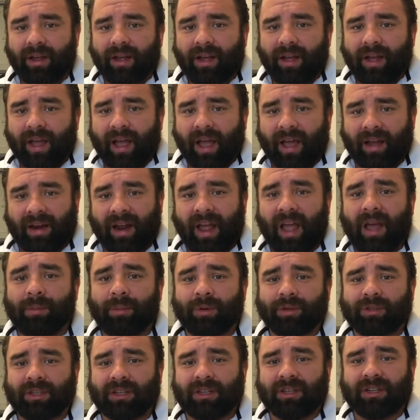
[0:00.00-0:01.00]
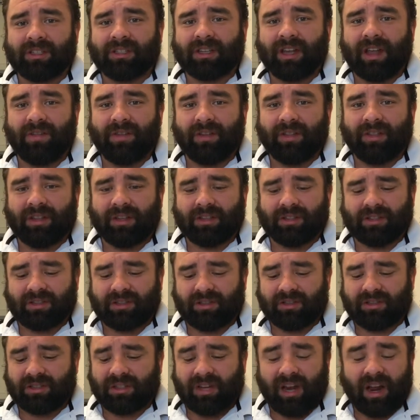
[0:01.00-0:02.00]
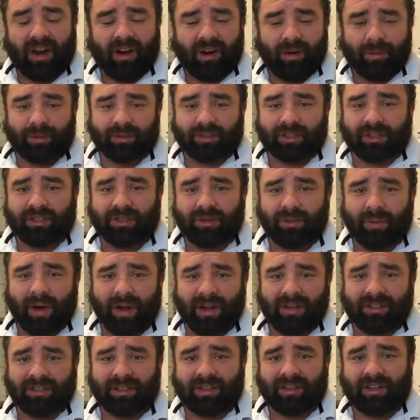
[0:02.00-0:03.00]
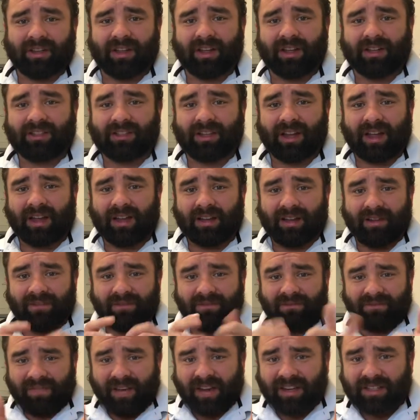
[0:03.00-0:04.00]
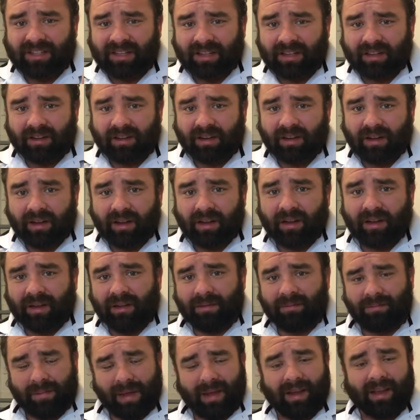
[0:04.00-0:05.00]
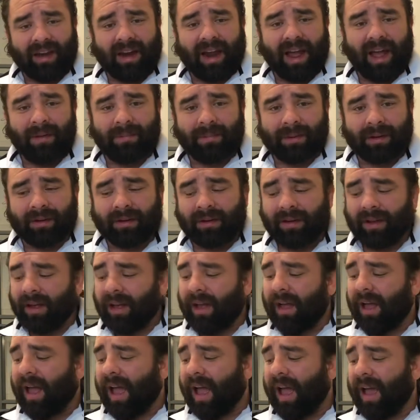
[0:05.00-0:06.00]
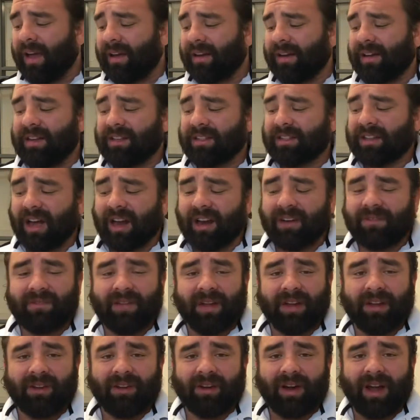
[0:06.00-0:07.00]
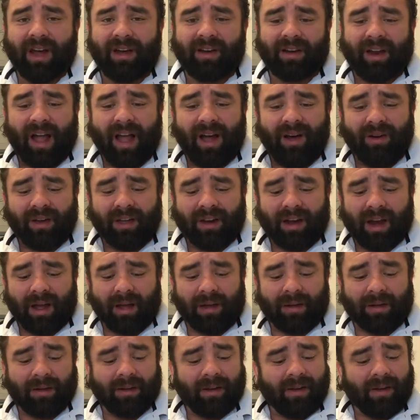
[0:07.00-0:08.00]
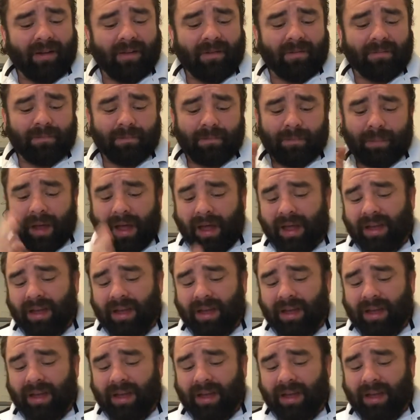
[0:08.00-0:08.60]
And Hamilton is given this terrible situation and they say, fix it. make it happen. And he's got to figure out, how can I pay